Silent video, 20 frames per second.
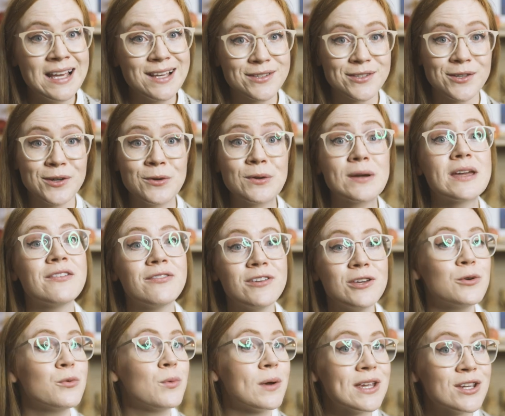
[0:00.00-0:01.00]
So if
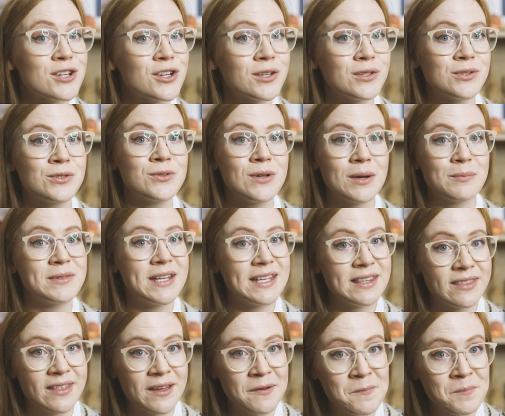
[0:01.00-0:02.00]
you wish to
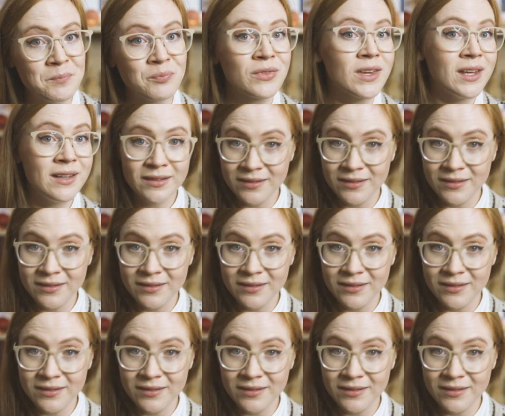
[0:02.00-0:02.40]
update them,